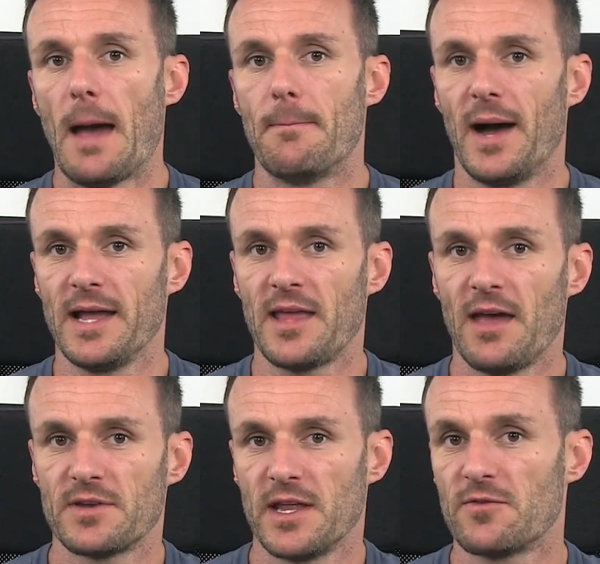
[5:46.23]
might
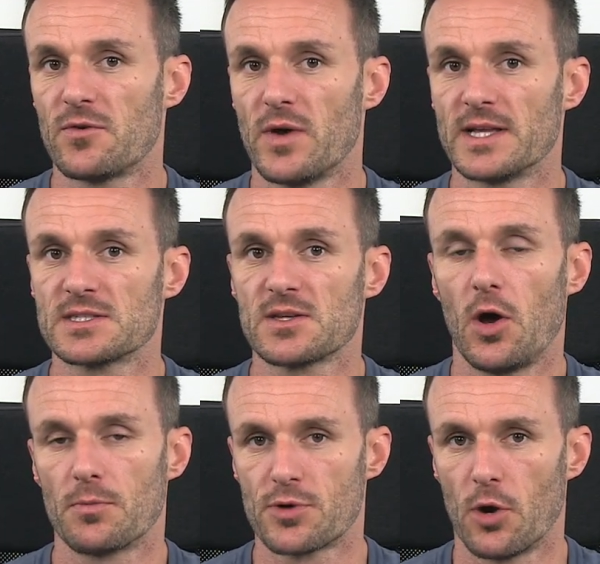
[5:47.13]
have an influence
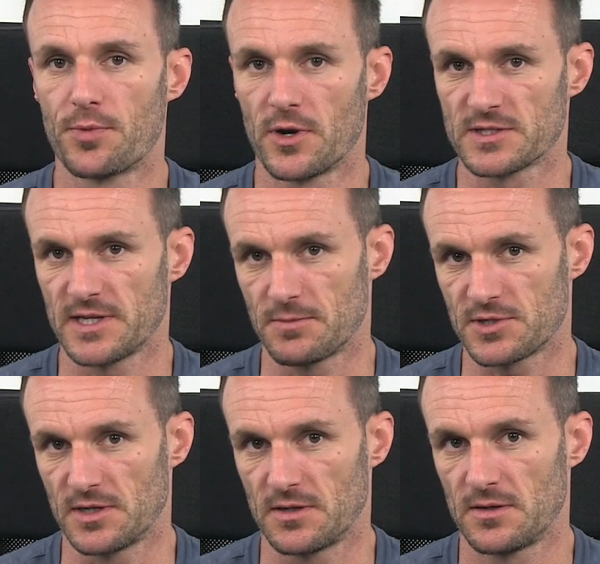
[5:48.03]
on
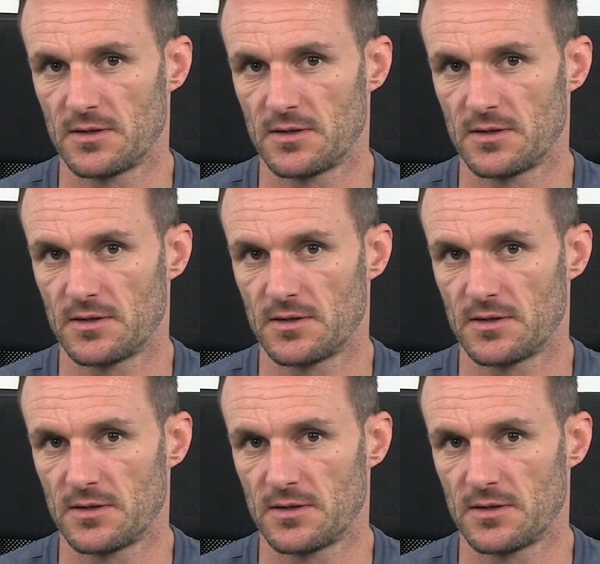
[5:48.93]
proprioception.